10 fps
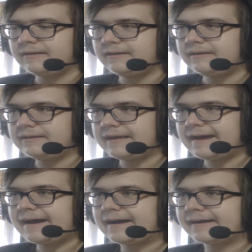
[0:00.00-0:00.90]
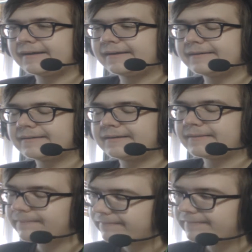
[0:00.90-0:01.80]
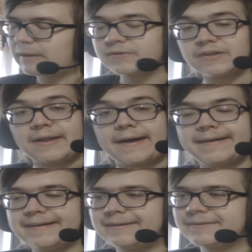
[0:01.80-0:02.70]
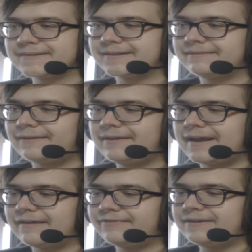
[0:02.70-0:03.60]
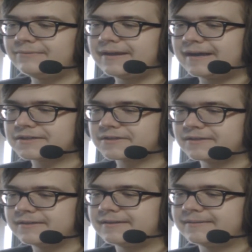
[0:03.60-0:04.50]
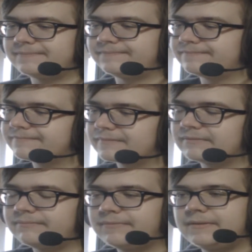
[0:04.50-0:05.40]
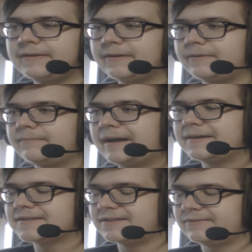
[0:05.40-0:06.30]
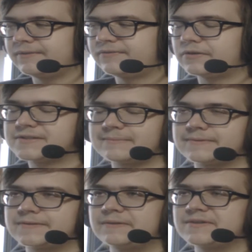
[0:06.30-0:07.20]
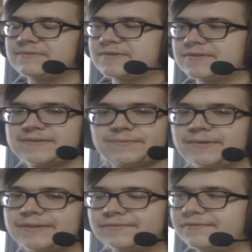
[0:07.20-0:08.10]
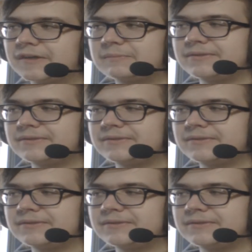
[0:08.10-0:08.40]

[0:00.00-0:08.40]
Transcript: Yeah, that was a lot. It was a very hefty reaction, you know, minus the first episode, which was just what the fuck.